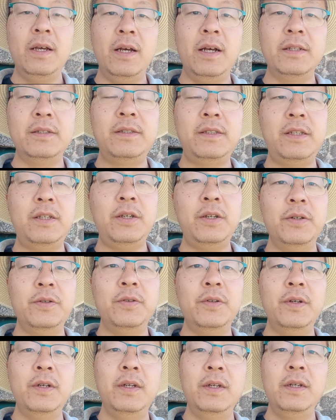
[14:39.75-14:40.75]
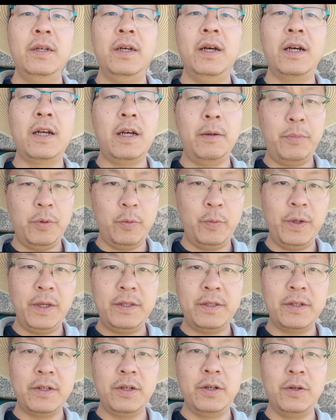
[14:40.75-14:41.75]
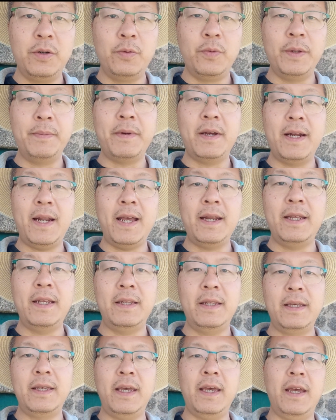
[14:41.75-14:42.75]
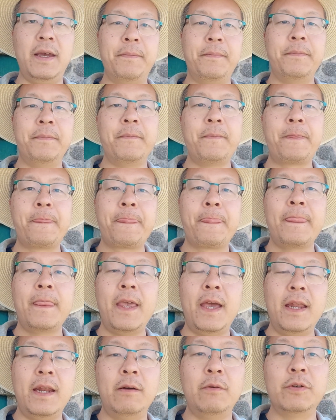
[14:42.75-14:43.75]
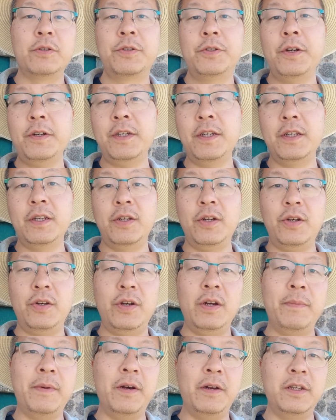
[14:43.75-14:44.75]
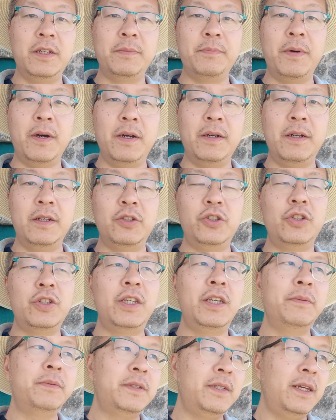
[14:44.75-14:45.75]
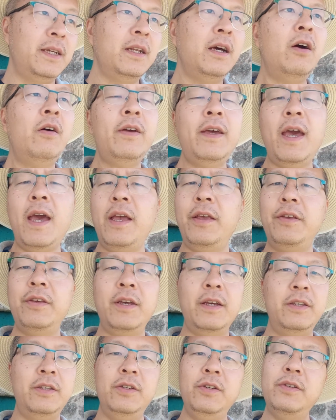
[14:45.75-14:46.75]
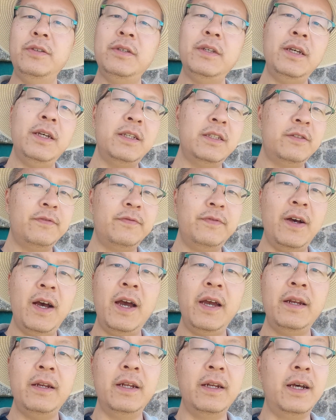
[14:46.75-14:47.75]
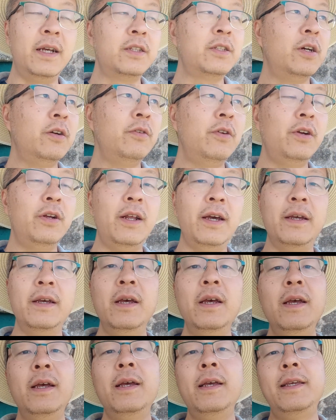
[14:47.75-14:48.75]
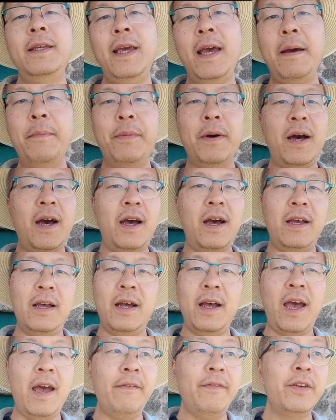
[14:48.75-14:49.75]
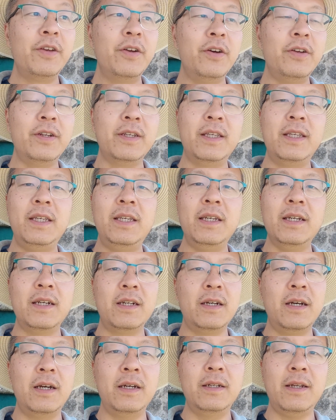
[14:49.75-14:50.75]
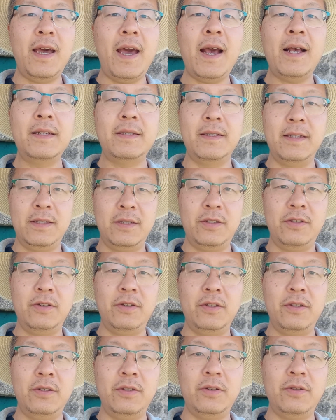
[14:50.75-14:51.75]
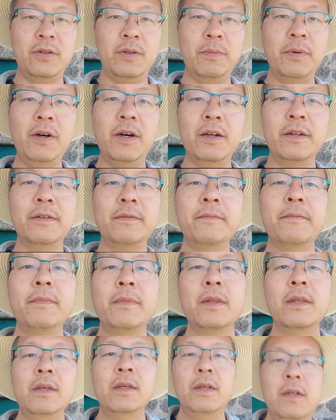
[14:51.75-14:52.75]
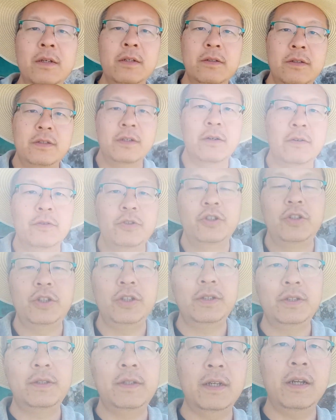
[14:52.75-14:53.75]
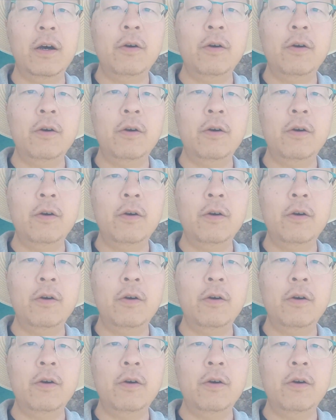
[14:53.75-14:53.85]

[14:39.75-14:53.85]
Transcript: until a couple of weeks ago when my landlady came, and I was talking to her about this barn, and she keeps saying, "Oh yeah, you can use it, it's fine." And I told her like, "Yeah, but I haven't got the key. I can't access to the barn." So she said,